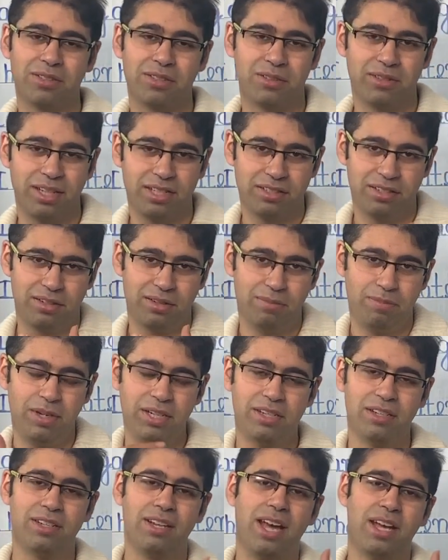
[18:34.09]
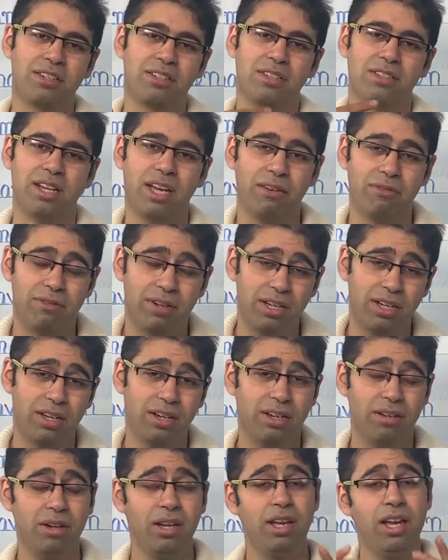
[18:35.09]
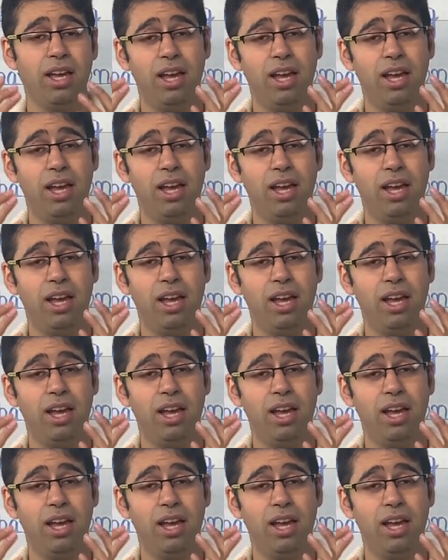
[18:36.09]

So that's a repeated action every year.